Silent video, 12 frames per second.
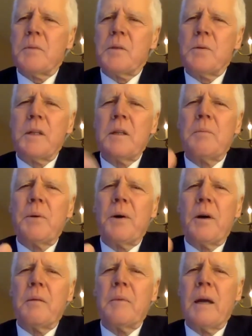between the
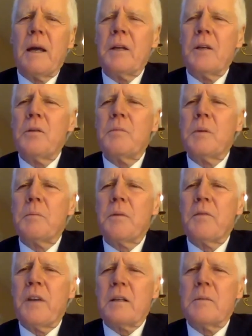poem and human
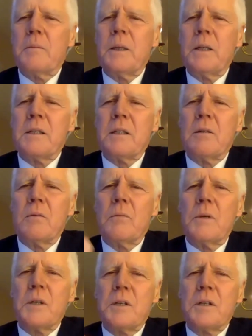perfectibility,
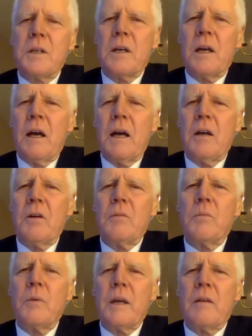which I
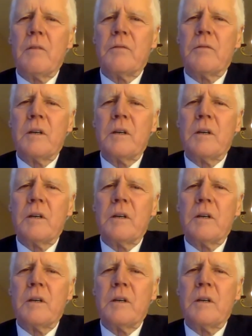hope we have